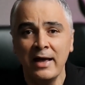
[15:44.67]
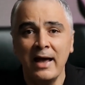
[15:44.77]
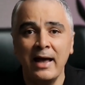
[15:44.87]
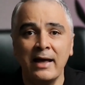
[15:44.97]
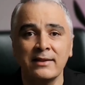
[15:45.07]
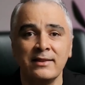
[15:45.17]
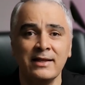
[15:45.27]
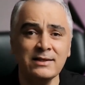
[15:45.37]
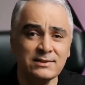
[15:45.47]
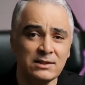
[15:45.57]
and
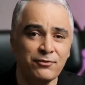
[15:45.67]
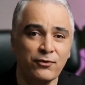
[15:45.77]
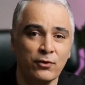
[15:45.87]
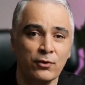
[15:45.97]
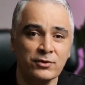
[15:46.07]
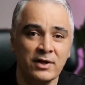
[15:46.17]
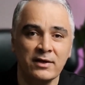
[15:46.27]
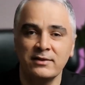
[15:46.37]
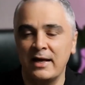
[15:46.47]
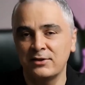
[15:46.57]
less effort
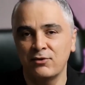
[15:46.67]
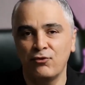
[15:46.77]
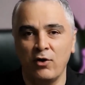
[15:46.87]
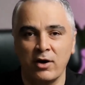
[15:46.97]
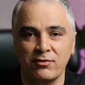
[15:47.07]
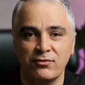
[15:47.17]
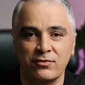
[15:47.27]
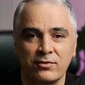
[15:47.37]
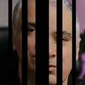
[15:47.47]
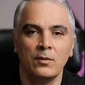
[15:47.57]
than the 5.
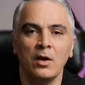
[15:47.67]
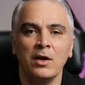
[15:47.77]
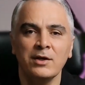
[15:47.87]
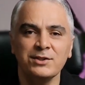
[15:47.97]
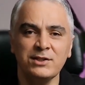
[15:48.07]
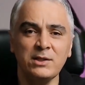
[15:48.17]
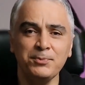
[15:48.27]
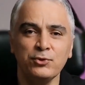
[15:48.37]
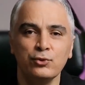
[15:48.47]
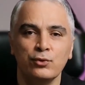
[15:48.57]

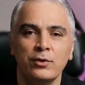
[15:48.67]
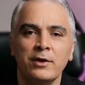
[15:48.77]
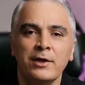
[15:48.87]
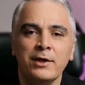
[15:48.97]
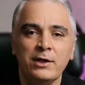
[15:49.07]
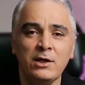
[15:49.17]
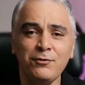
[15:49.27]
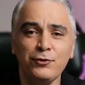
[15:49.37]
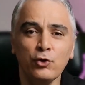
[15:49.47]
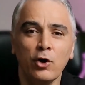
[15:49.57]
Tip 2.
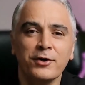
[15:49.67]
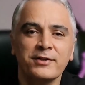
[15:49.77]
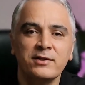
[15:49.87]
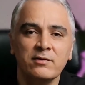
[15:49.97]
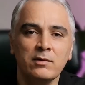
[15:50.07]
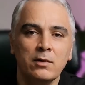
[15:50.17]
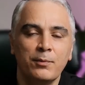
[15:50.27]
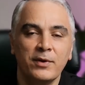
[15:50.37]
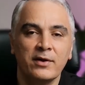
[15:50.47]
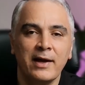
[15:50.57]
If you are a
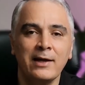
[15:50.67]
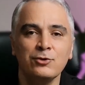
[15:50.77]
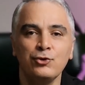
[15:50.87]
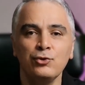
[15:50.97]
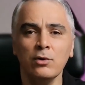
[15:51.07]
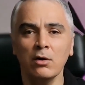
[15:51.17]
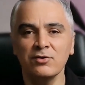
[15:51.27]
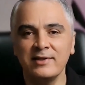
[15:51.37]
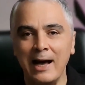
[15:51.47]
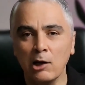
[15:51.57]
developer and you are
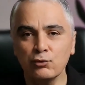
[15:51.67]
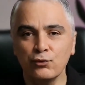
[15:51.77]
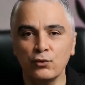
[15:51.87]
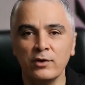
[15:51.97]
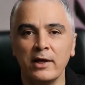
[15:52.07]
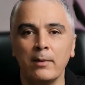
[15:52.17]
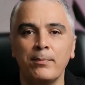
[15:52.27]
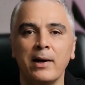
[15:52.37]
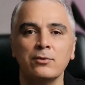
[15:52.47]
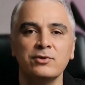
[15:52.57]
doubtful
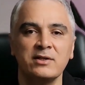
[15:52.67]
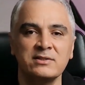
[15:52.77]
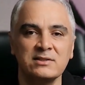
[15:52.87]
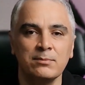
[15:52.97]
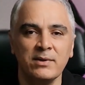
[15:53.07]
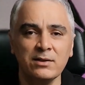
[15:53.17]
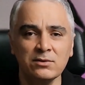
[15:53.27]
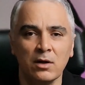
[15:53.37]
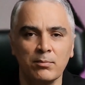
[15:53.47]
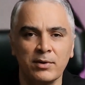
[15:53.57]
about the estimate
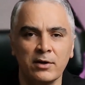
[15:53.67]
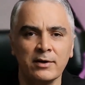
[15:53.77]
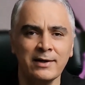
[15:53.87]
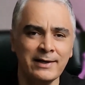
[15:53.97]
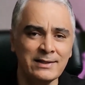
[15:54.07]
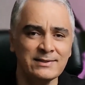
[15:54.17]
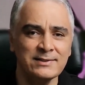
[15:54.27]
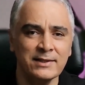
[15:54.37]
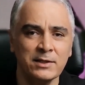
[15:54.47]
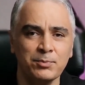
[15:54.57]
number, let's
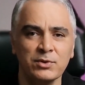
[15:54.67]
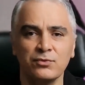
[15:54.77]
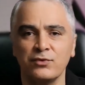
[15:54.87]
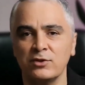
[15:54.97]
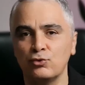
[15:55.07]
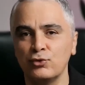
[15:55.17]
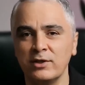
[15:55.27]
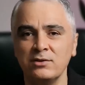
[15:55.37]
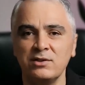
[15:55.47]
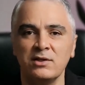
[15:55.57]
say between
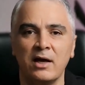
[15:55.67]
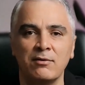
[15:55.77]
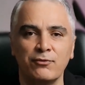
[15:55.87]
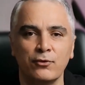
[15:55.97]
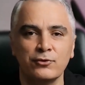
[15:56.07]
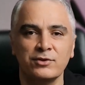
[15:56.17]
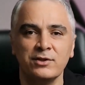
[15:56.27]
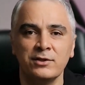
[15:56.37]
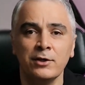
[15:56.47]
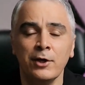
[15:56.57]
20 and
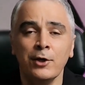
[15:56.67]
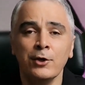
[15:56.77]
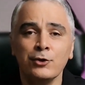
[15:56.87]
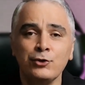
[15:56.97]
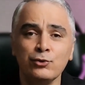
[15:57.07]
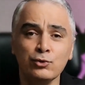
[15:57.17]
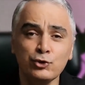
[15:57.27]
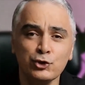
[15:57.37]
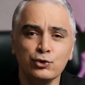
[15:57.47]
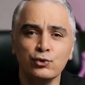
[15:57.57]
40, you
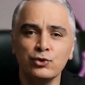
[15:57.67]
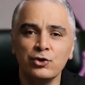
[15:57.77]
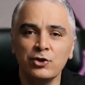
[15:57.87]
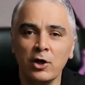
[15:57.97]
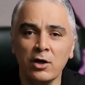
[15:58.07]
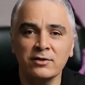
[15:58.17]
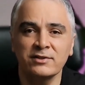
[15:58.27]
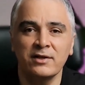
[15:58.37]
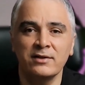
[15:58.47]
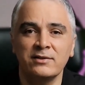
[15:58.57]
should
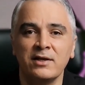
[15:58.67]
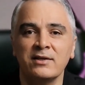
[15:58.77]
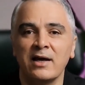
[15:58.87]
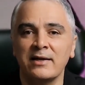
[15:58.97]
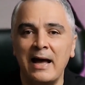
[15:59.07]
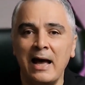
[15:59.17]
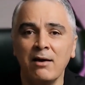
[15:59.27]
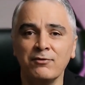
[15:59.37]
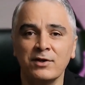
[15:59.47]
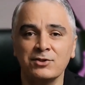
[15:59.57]
not take an
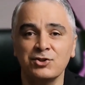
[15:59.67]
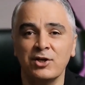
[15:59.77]
average